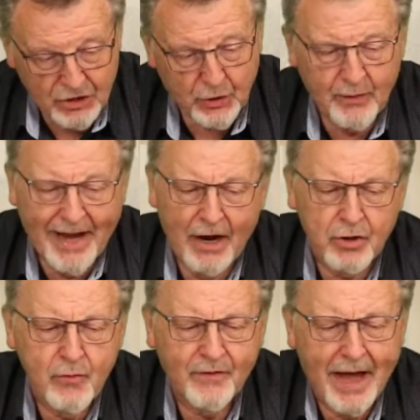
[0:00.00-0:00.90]
So now
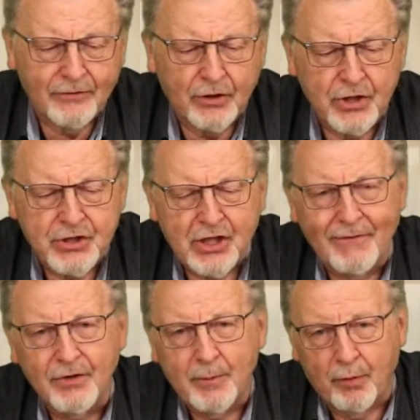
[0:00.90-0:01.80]
you've got to
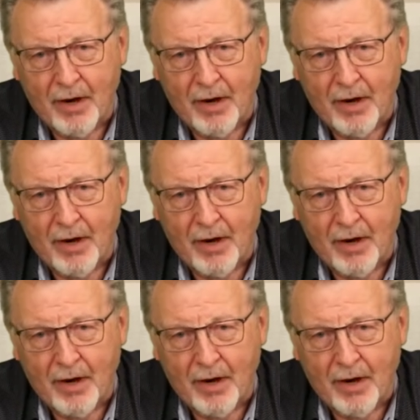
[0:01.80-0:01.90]
discover the